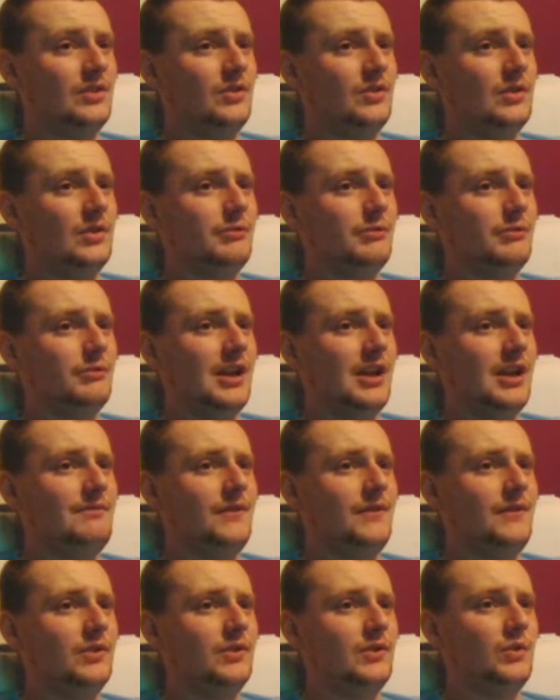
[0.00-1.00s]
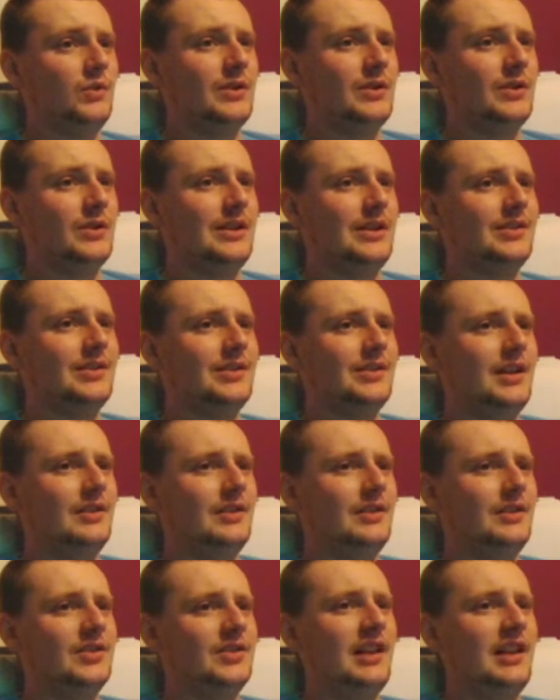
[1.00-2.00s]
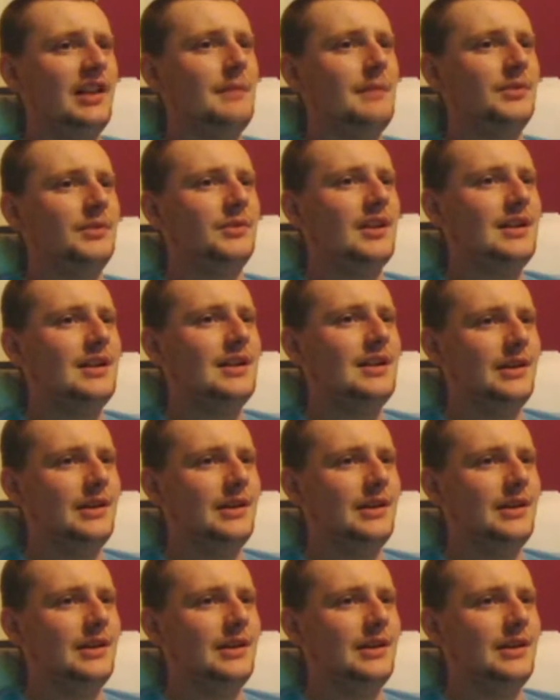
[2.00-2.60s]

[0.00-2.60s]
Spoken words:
Going to bring it infield to Anguissa. Slips.